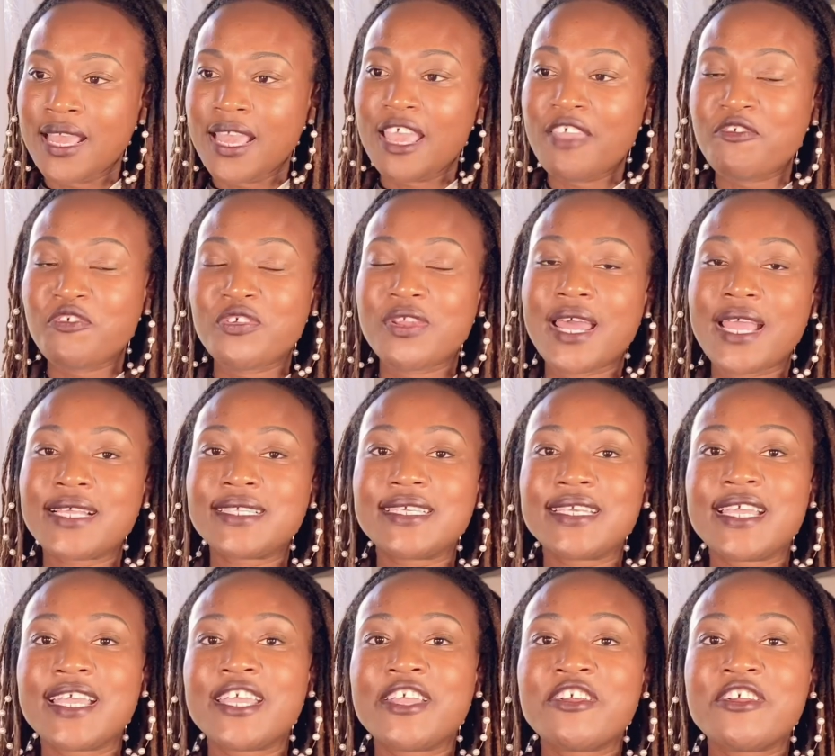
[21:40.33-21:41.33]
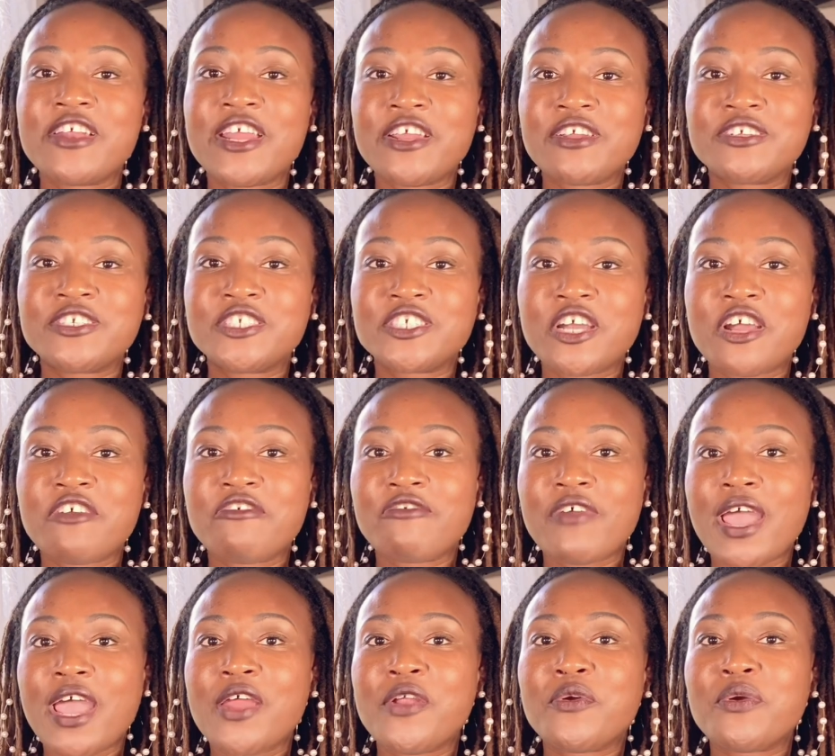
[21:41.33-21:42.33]
If you'd like to get your natal chart
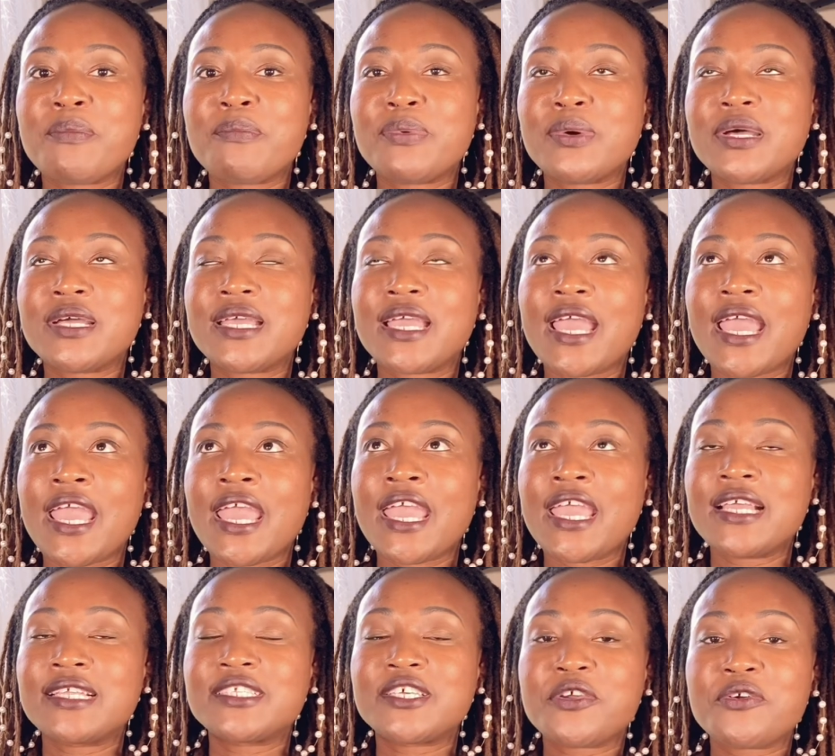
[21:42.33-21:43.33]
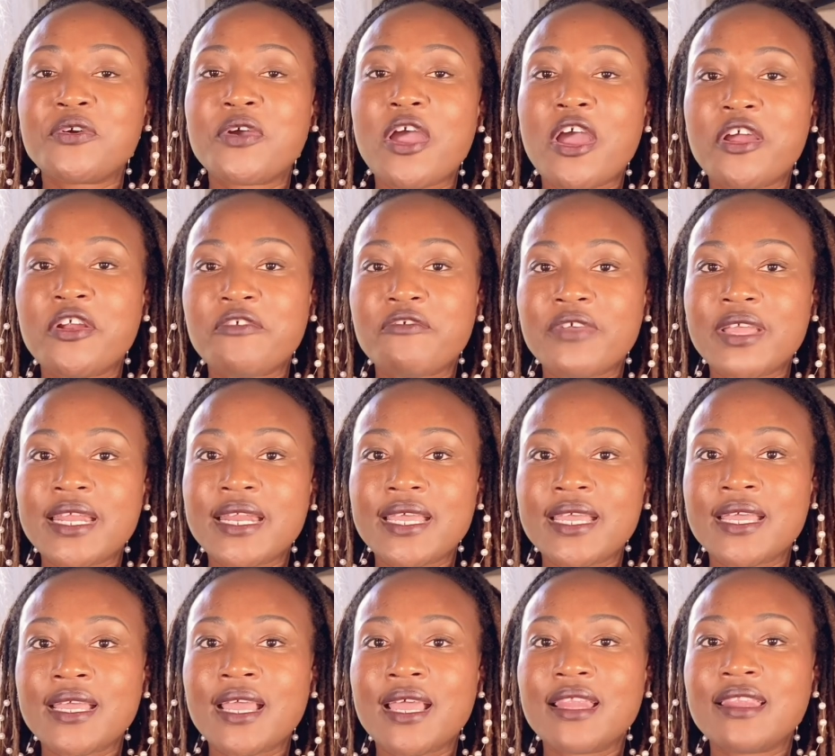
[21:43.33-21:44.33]
read or book a tarot card
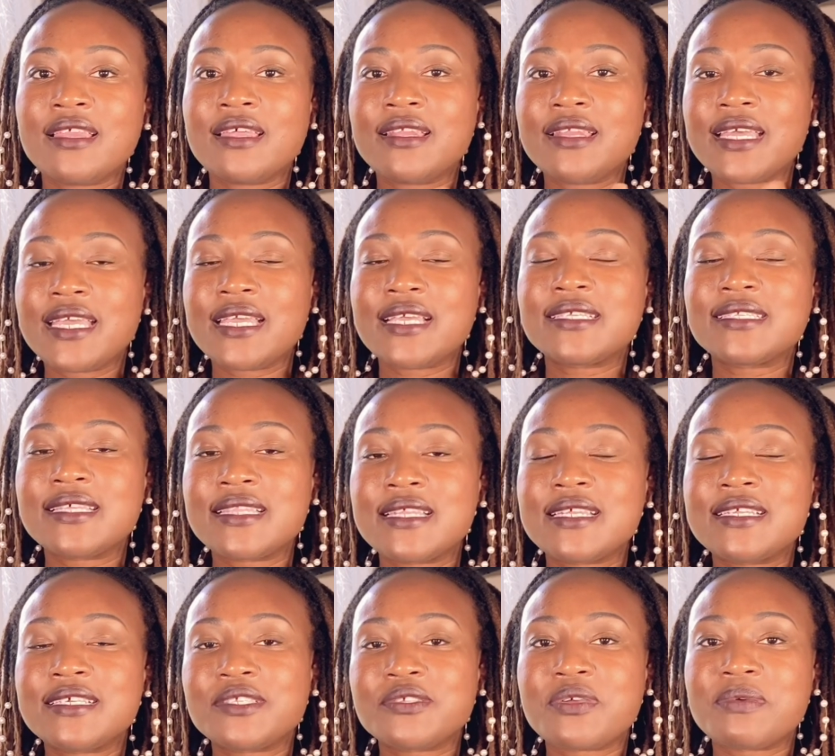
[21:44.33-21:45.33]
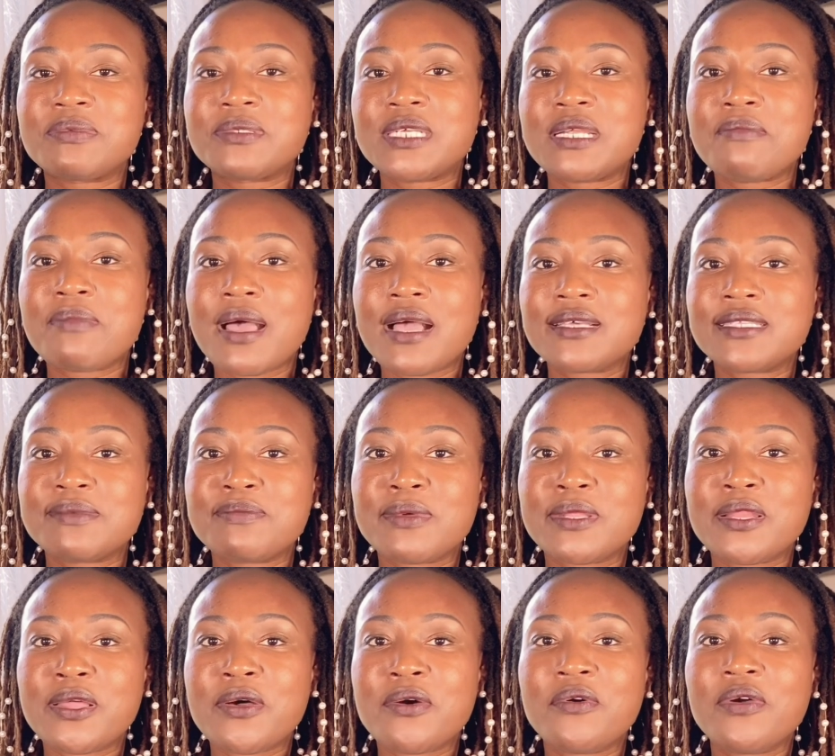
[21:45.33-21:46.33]
reading, the link is in the description box
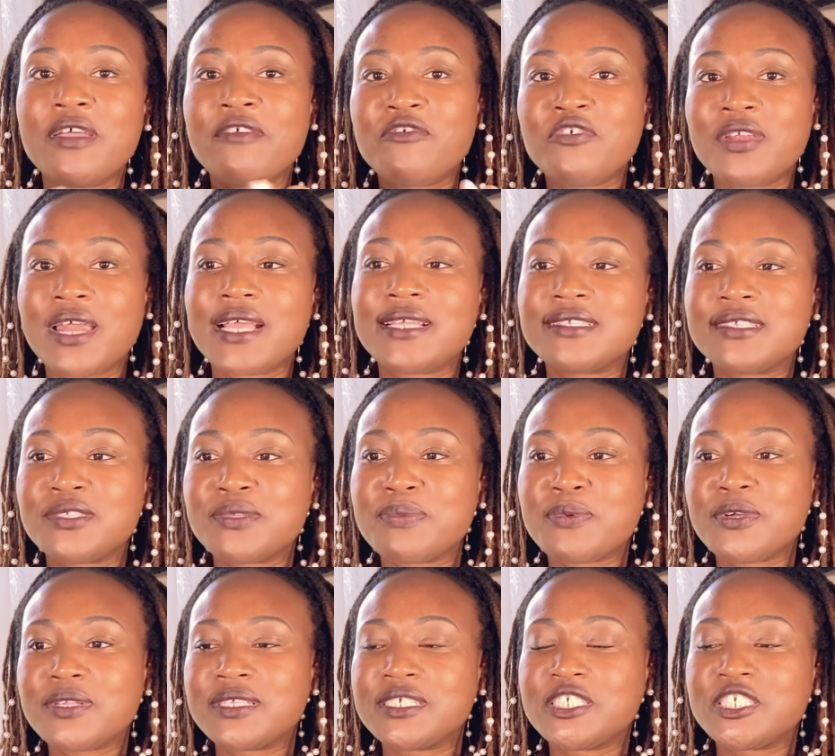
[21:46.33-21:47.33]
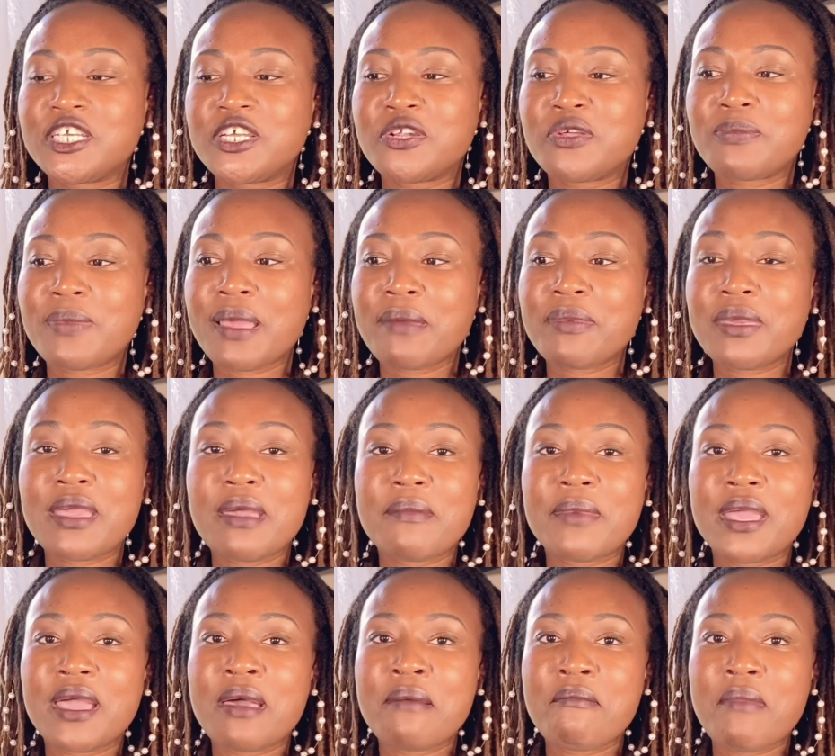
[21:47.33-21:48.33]
below. If you'd like to support the channel by
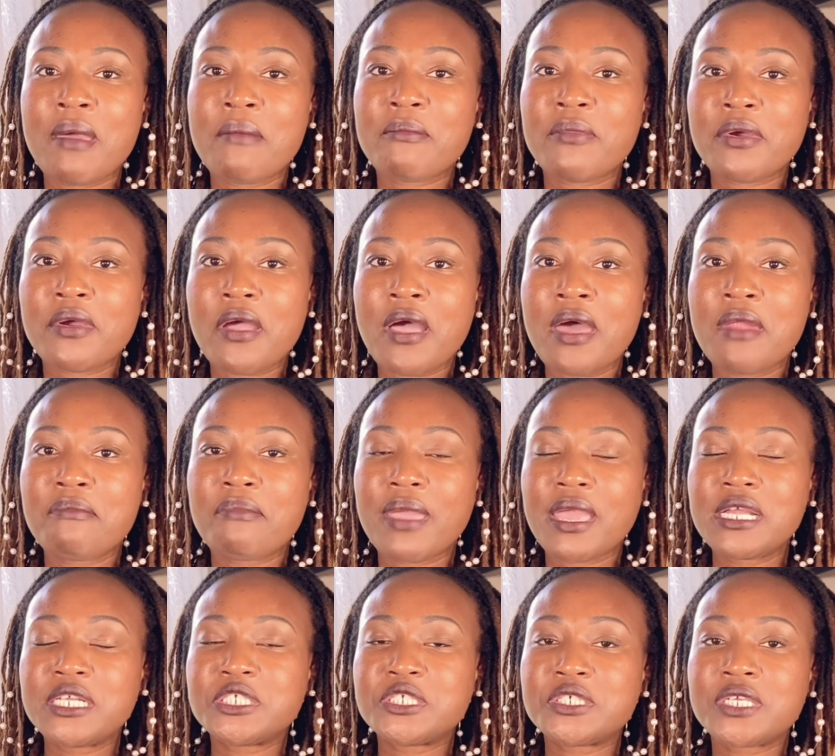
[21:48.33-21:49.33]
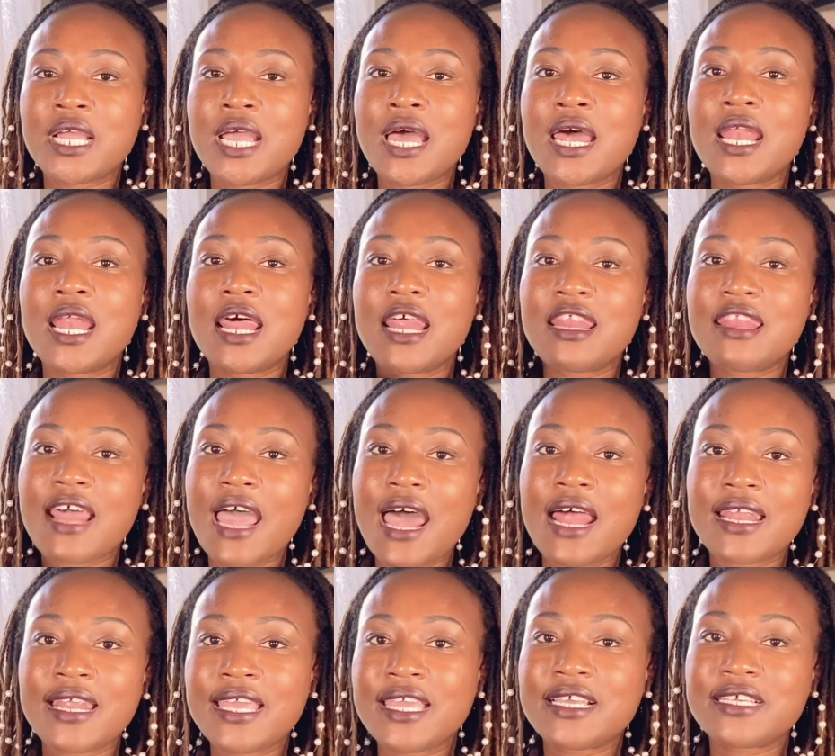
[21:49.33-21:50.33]
becoming a member on Patreon,
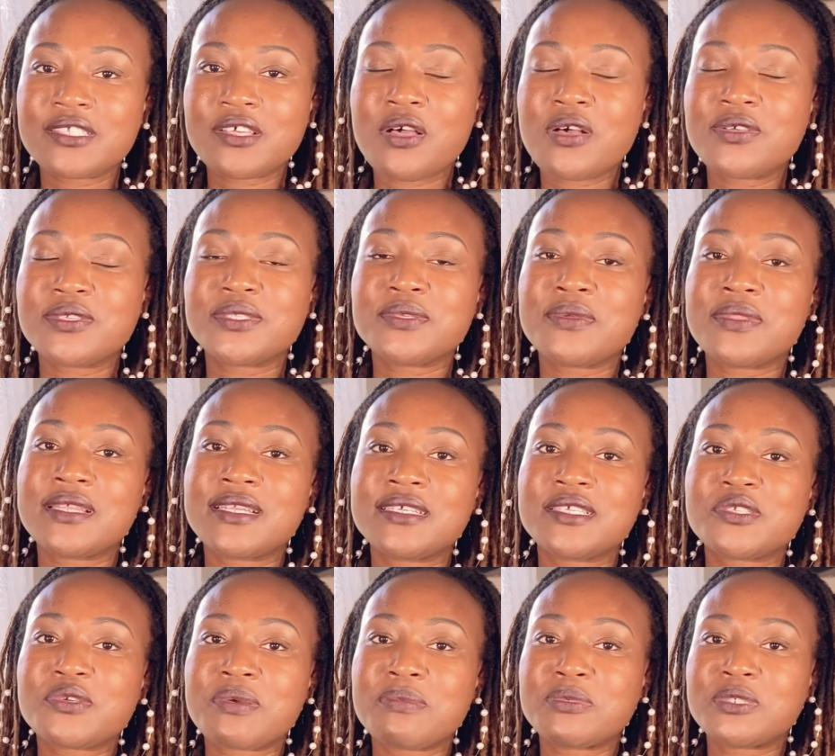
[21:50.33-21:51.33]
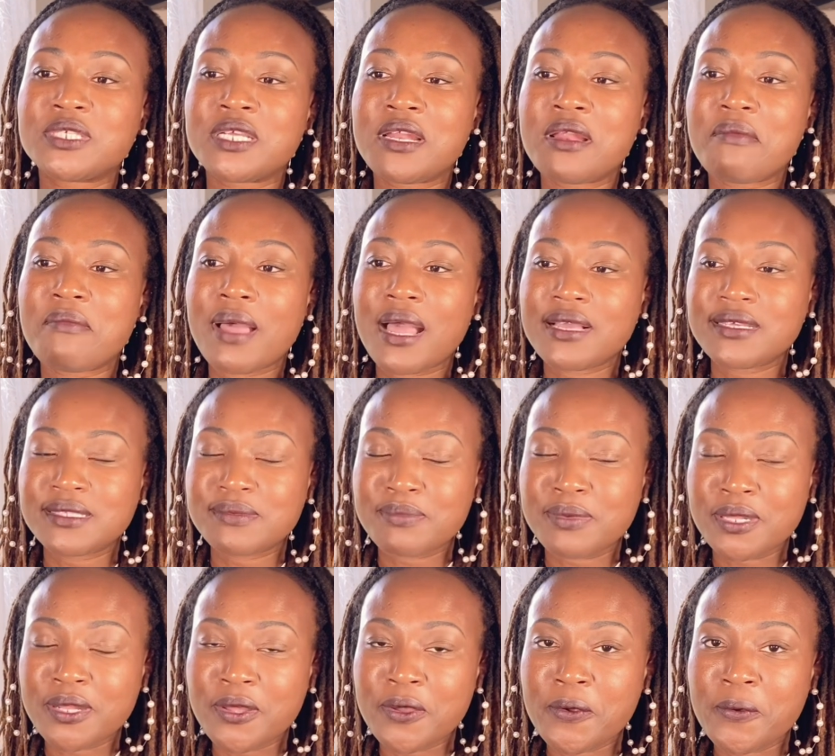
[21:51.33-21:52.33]
that link is also in the description box
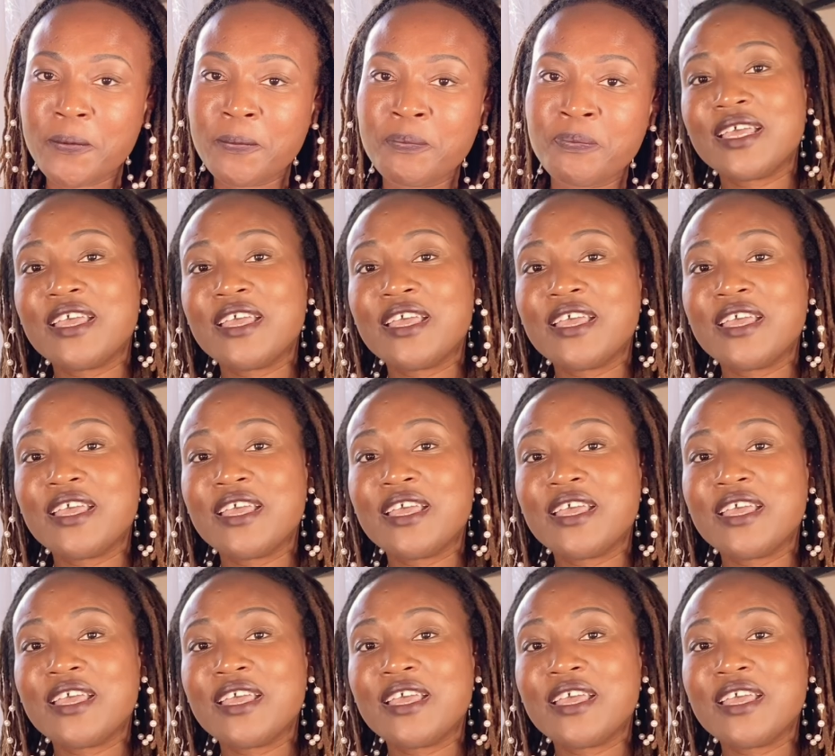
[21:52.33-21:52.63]
below.